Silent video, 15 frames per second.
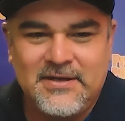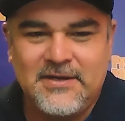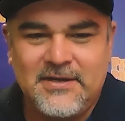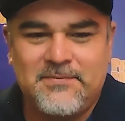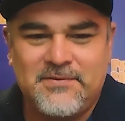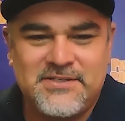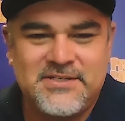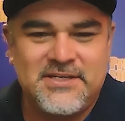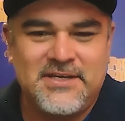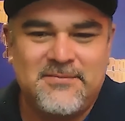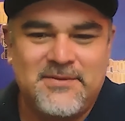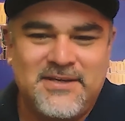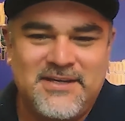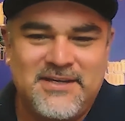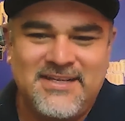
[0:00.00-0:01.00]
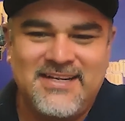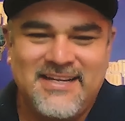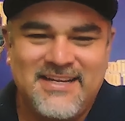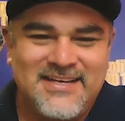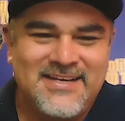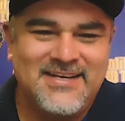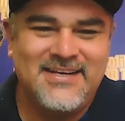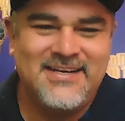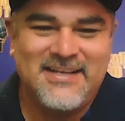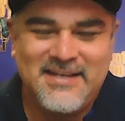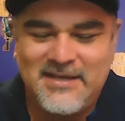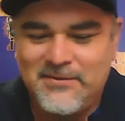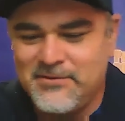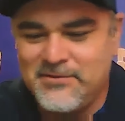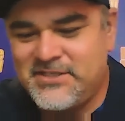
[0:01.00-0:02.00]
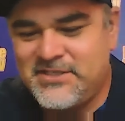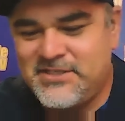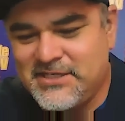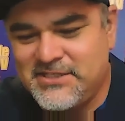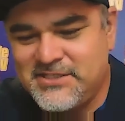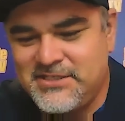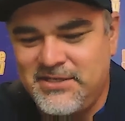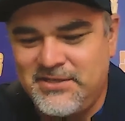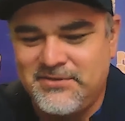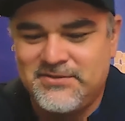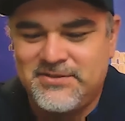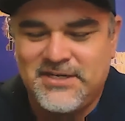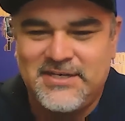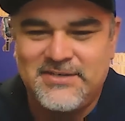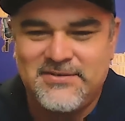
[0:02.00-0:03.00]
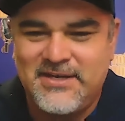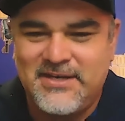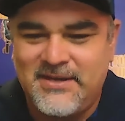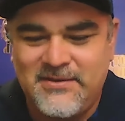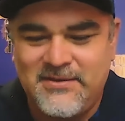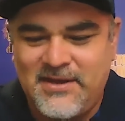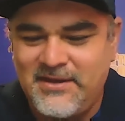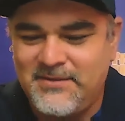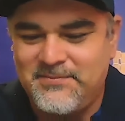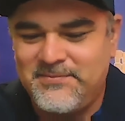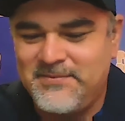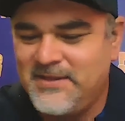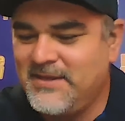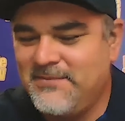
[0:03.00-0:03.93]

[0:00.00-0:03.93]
100%, man. We're sick of seeing you, Josh, right? I could,